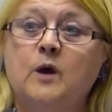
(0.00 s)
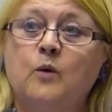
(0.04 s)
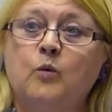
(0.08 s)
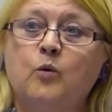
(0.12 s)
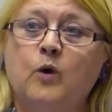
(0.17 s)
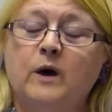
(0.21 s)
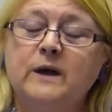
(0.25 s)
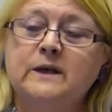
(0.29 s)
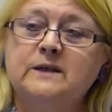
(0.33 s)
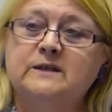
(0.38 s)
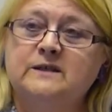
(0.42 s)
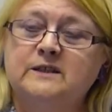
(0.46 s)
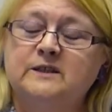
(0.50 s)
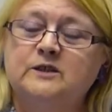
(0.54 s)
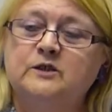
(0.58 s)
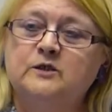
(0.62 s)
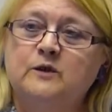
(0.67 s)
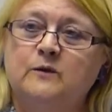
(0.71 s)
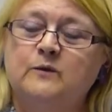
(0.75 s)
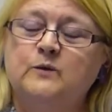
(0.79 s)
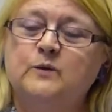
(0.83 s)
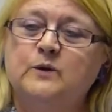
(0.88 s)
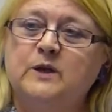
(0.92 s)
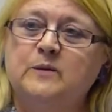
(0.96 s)
Why is this
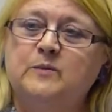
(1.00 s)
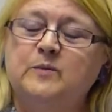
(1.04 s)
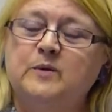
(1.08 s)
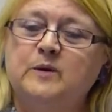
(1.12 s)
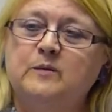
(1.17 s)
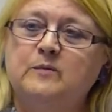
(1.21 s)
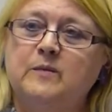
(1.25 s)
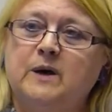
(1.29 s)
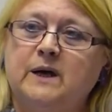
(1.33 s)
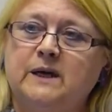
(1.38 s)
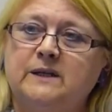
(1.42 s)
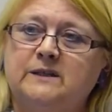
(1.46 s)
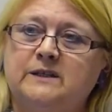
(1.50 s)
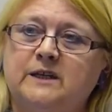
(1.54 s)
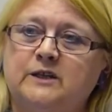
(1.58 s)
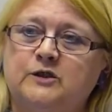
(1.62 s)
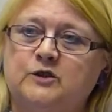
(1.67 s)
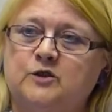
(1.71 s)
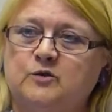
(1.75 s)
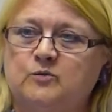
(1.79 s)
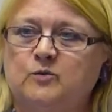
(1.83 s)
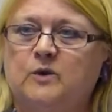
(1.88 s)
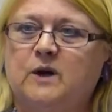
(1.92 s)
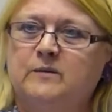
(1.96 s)
novel keeping my
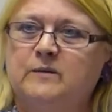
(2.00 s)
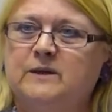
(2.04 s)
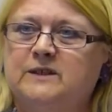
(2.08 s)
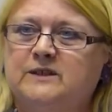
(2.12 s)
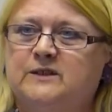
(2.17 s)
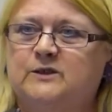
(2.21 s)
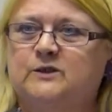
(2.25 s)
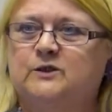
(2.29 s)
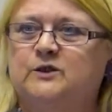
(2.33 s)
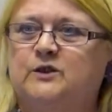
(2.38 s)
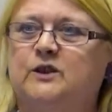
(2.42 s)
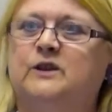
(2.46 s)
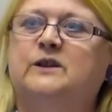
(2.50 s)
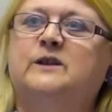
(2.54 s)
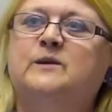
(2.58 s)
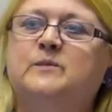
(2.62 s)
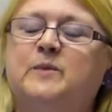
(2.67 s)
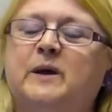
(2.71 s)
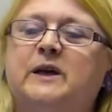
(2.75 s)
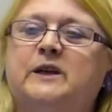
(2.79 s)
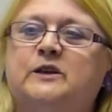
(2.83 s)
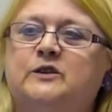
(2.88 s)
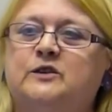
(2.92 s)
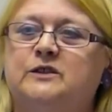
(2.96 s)
attention? Why am I still turning the
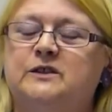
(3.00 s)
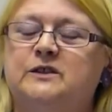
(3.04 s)
pages?